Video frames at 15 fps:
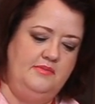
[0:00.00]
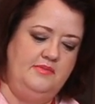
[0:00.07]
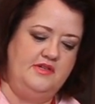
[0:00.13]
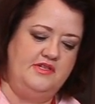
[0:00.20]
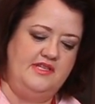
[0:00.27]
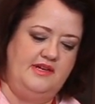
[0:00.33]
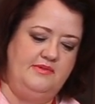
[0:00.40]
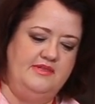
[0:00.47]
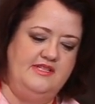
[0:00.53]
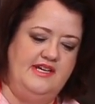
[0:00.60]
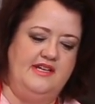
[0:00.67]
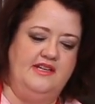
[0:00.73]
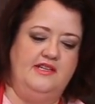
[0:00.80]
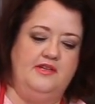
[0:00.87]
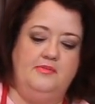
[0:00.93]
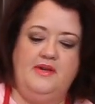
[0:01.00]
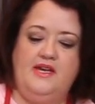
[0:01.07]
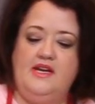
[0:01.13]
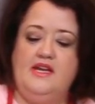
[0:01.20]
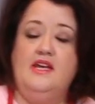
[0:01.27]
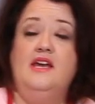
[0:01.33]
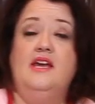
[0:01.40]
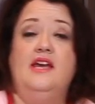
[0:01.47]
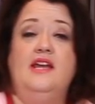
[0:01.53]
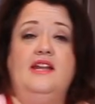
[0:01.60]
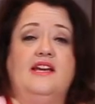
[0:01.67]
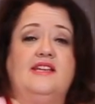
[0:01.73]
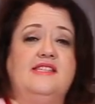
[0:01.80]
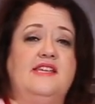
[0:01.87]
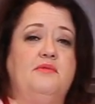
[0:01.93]
Push that one down a little bit. And
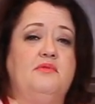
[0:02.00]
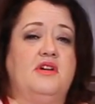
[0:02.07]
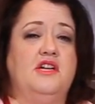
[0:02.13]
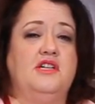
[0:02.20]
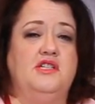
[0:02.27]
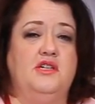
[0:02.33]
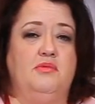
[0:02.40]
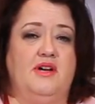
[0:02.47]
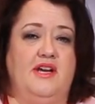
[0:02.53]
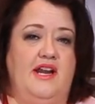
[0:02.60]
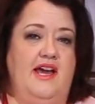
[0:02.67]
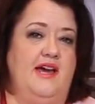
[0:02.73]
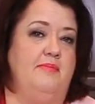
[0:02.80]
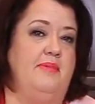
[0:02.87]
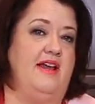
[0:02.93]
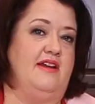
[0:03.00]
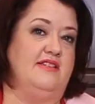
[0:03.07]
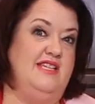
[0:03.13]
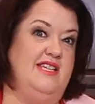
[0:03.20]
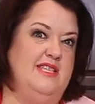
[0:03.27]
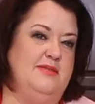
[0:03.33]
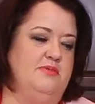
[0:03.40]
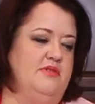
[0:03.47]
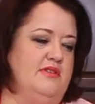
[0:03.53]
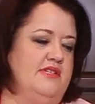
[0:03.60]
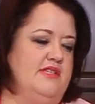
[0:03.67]
next thing we're going to do, we're going to add about a teaspoon of